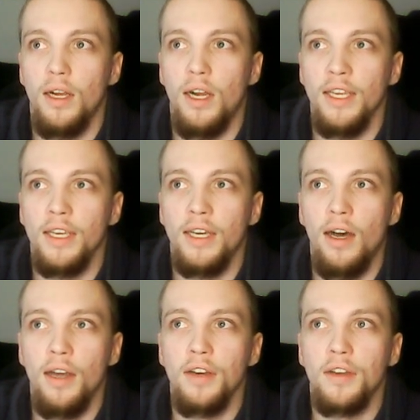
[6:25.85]
I
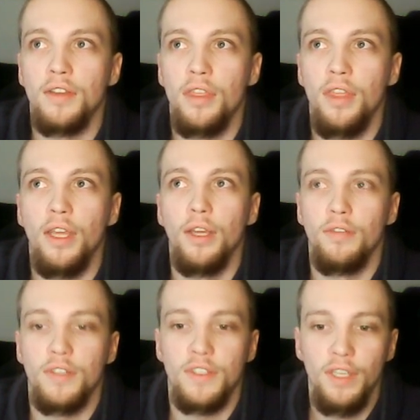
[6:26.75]
can't think
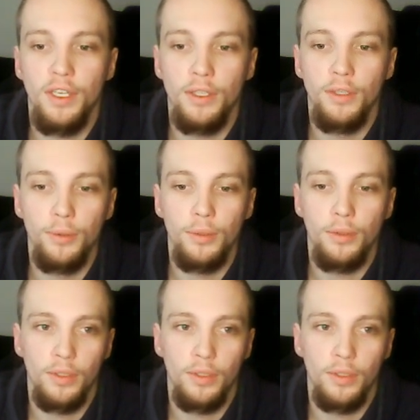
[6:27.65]
of a singular